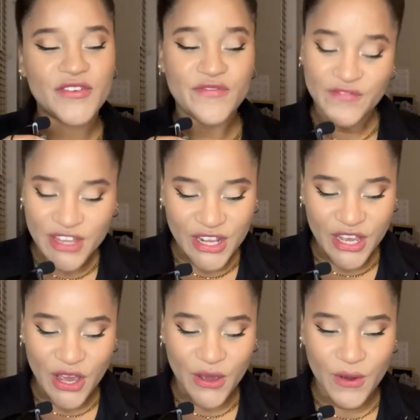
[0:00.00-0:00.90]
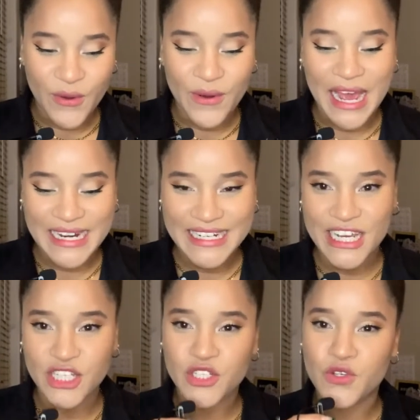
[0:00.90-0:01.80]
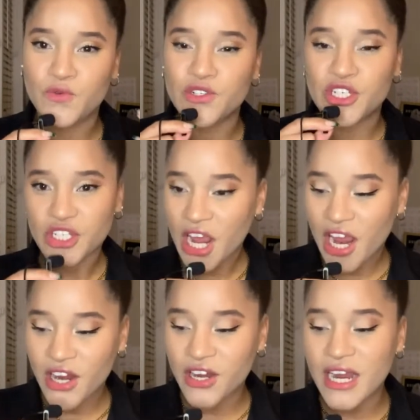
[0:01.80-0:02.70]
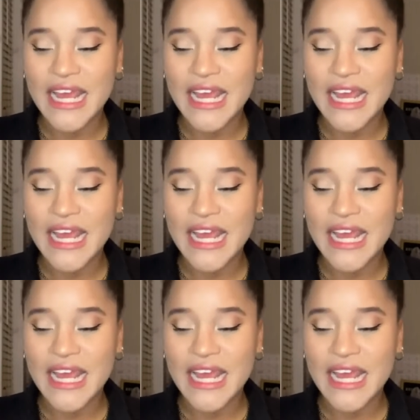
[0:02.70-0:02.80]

video idea to share.